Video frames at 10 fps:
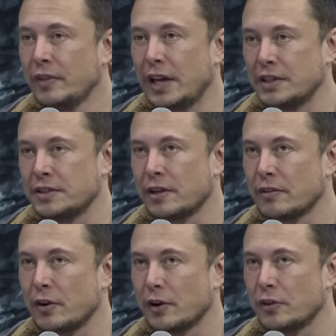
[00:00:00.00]
instead of
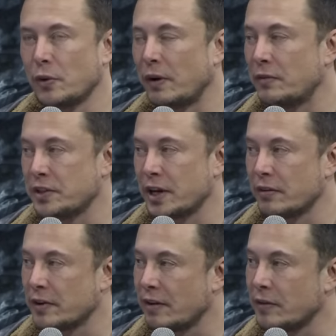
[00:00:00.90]
going through
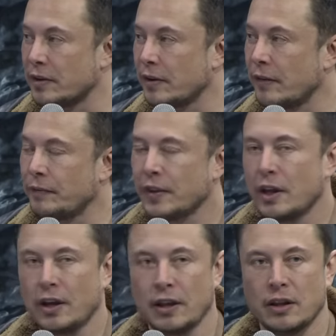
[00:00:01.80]
representative government.
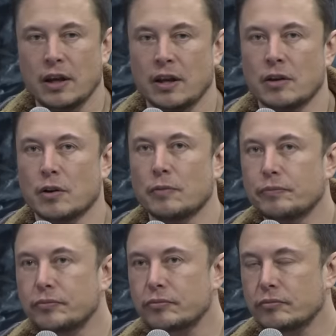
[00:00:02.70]
In, in,
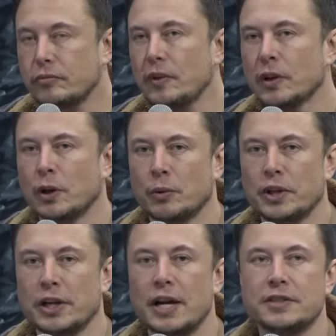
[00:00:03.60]
you know, when
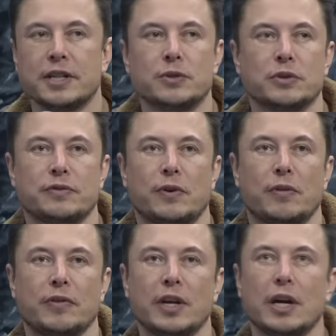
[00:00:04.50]
the United States was
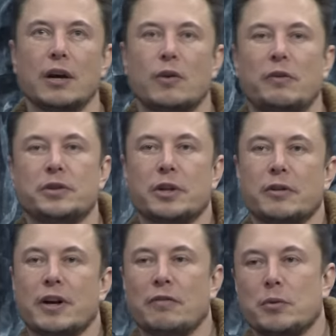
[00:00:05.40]
formed,
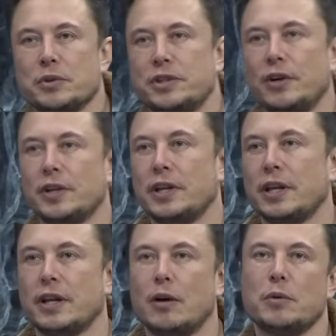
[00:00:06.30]
representative government was the only
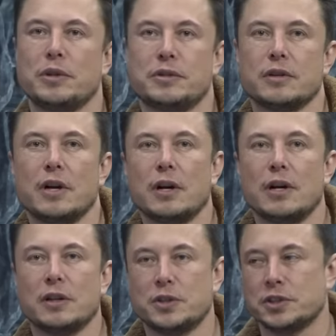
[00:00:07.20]
thing that was
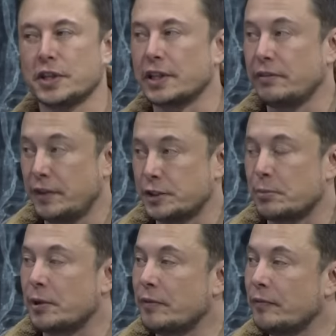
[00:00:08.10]
logistically
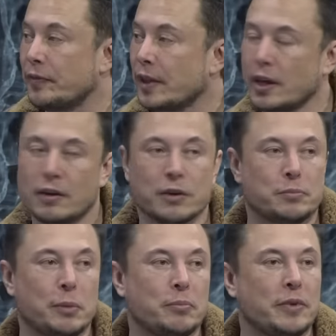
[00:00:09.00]
feasible,
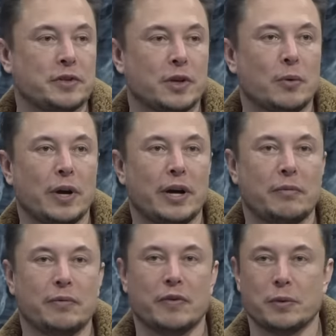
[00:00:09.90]
because there's no way,
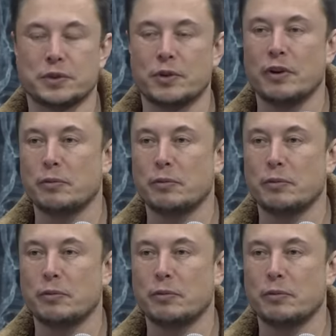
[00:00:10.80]
it was no way